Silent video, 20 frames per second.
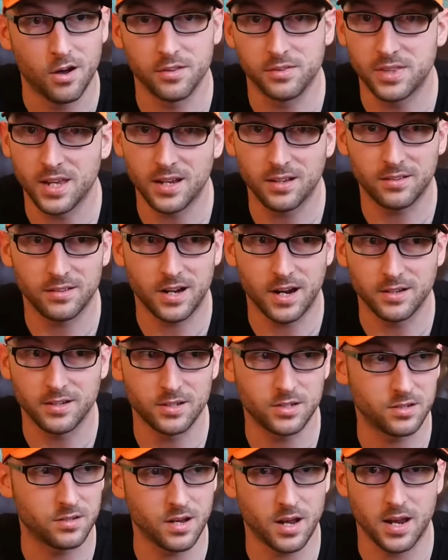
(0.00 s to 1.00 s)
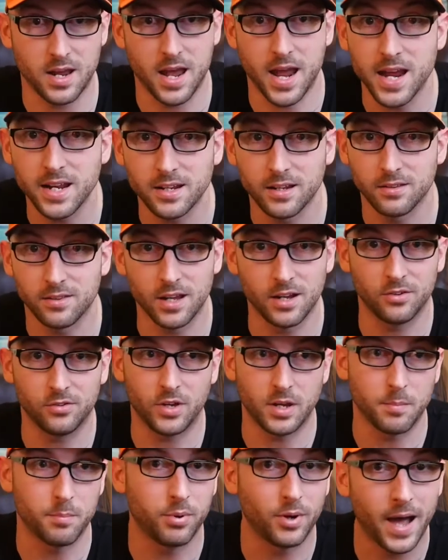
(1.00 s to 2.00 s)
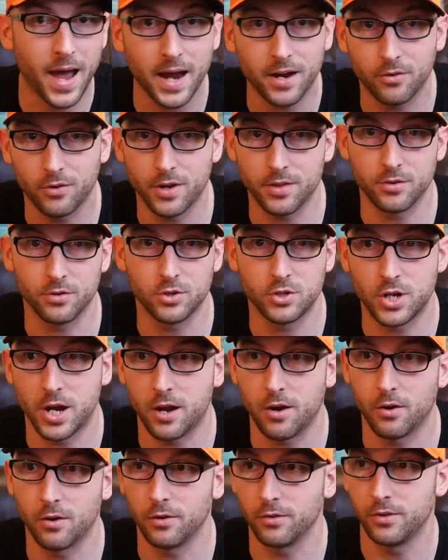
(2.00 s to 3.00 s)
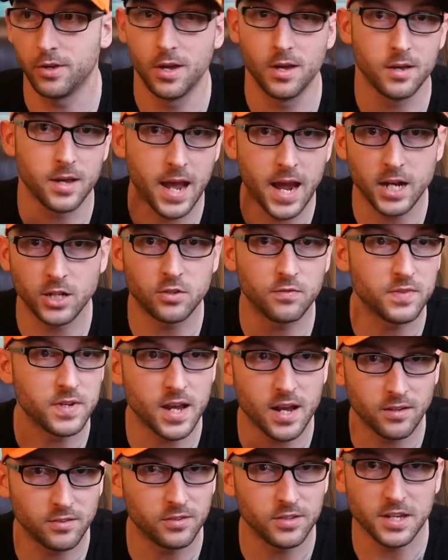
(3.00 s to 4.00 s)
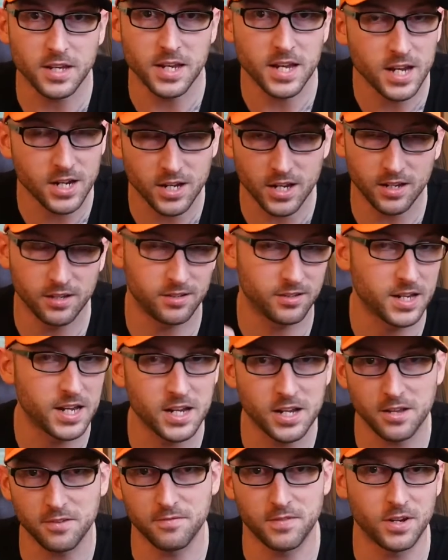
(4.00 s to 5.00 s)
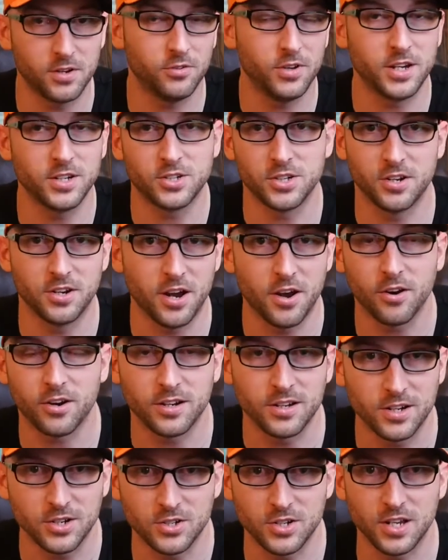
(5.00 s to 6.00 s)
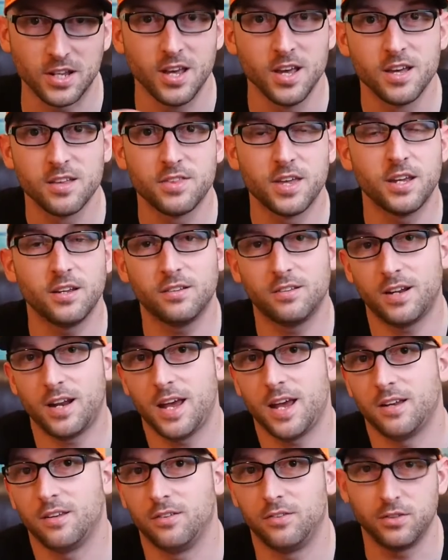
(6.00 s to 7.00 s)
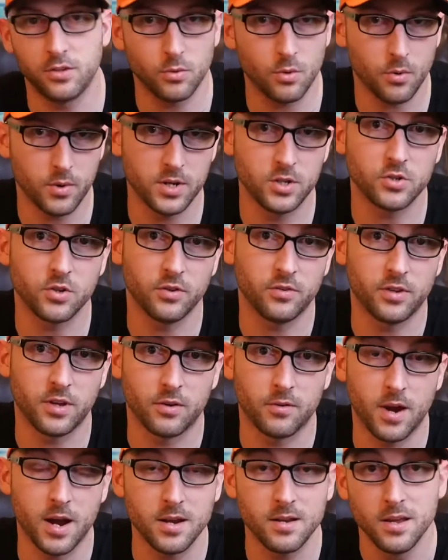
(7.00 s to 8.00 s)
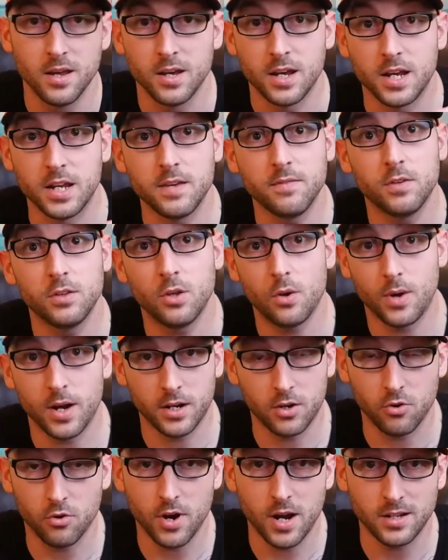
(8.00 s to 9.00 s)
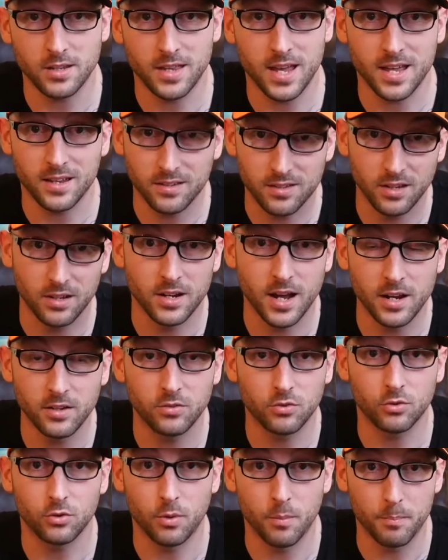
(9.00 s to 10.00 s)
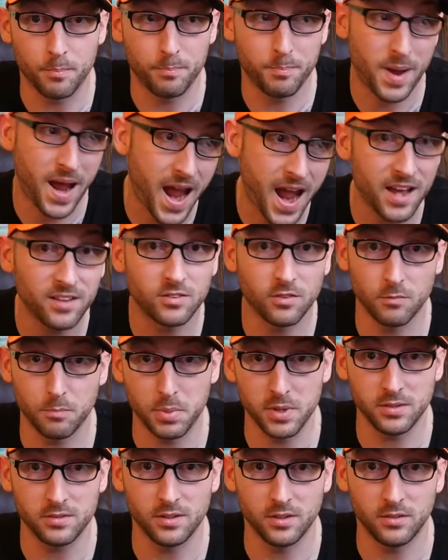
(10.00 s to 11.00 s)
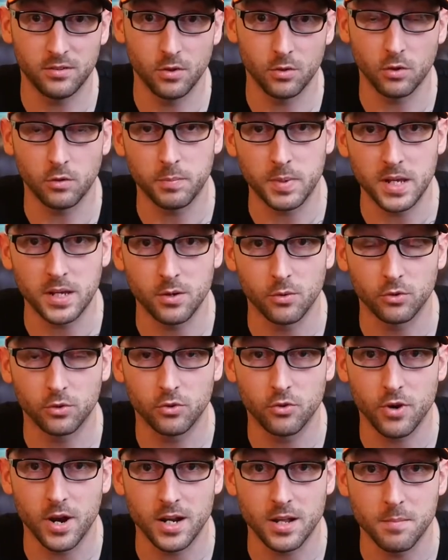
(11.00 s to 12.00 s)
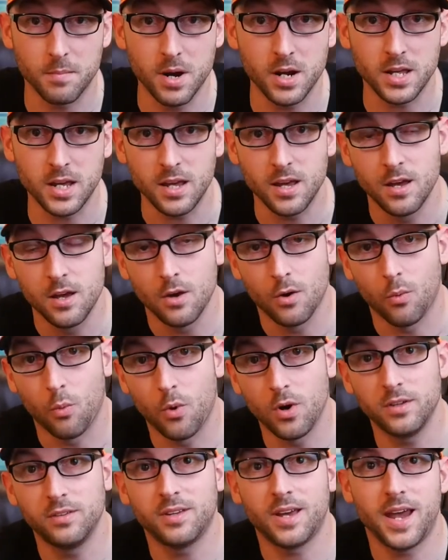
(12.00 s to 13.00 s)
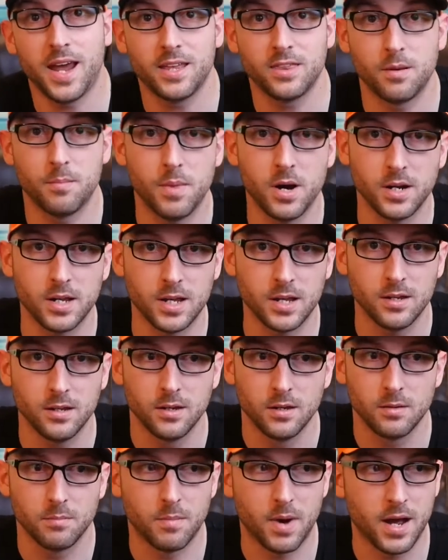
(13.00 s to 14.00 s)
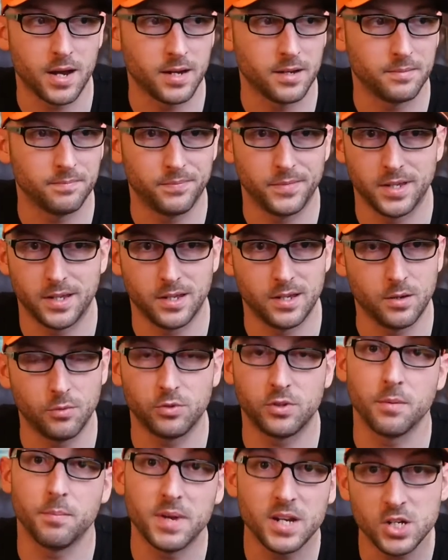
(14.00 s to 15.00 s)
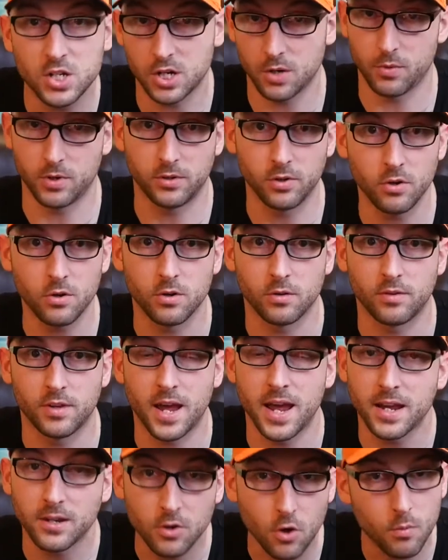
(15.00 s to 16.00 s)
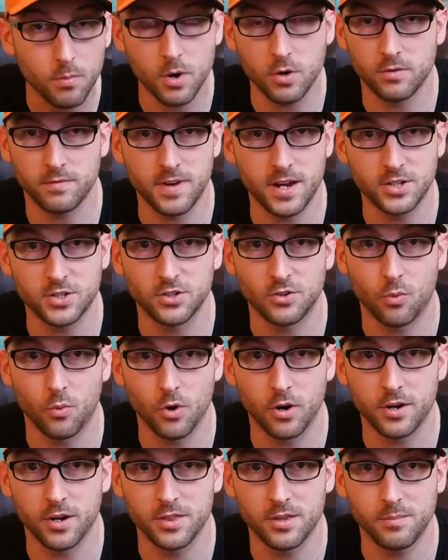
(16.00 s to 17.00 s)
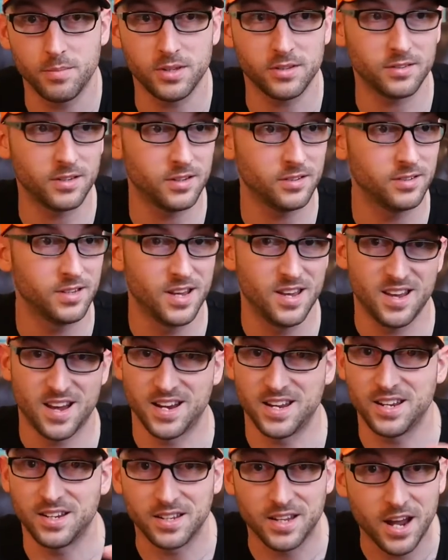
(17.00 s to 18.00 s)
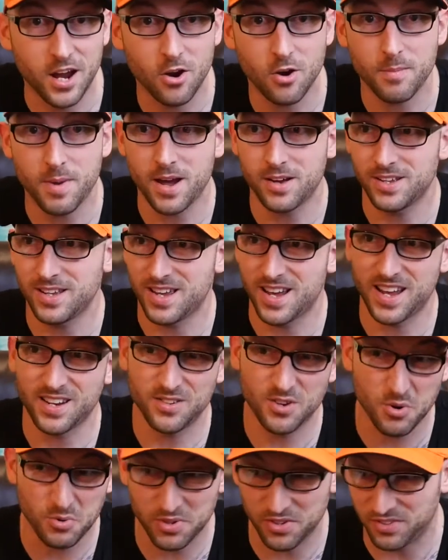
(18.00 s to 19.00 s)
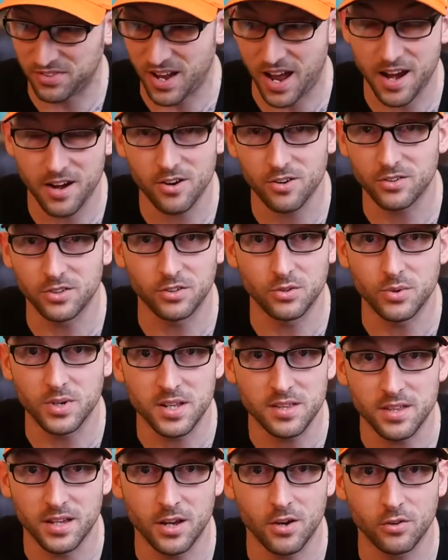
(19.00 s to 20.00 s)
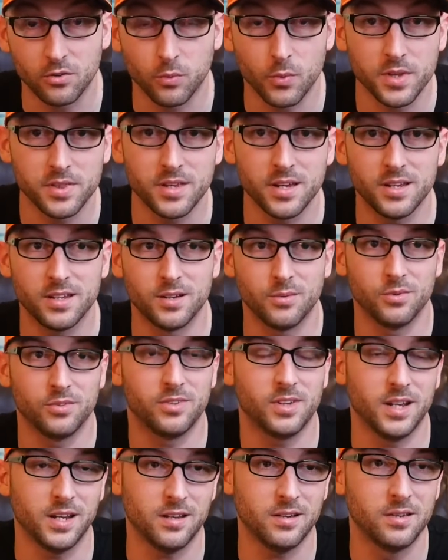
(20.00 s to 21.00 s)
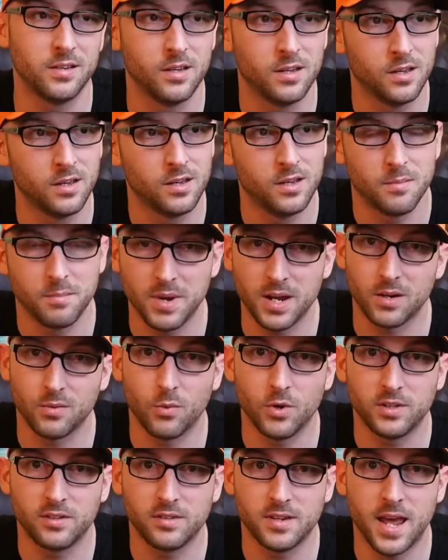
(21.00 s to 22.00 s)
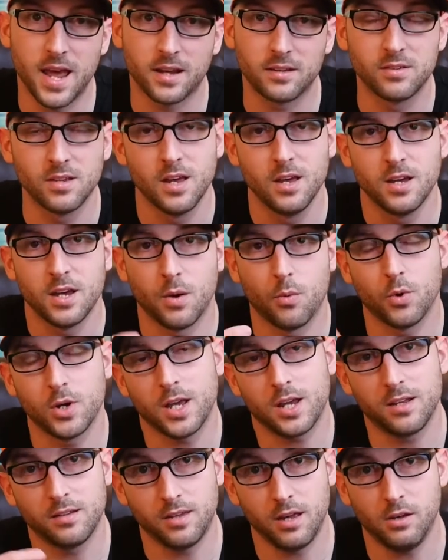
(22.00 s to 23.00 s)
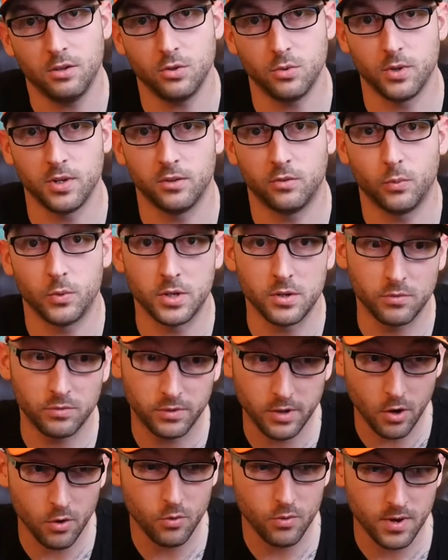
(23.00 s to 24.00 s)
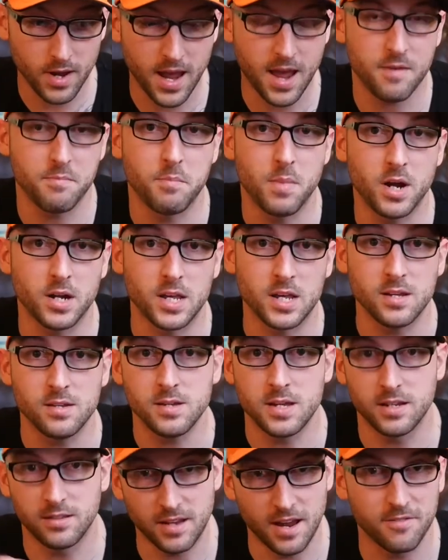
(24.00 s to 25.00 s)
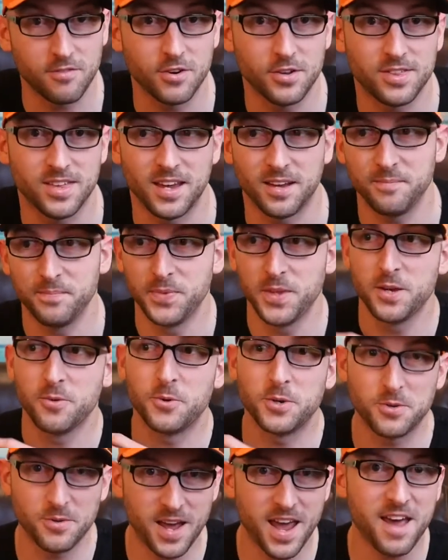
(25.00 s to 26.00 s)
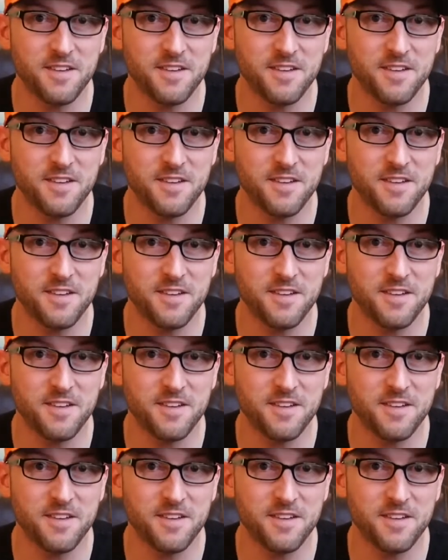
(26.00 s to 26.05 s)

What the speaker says: on things that I hated. Things like black leather chairs, HVAC, it's heating, ventilation, and air conditioning, things that I had zero interest in, right? And even though I created that into a nice little passive business, so to speak, it was creating money. Once I had the money, it was diminishing returns. I had no motivation to work on the business. I didn't care about it. I had no desire to do anything else with it. And it was like, man, what's next? And what I can tell you is when you don't have money, it's everything. When you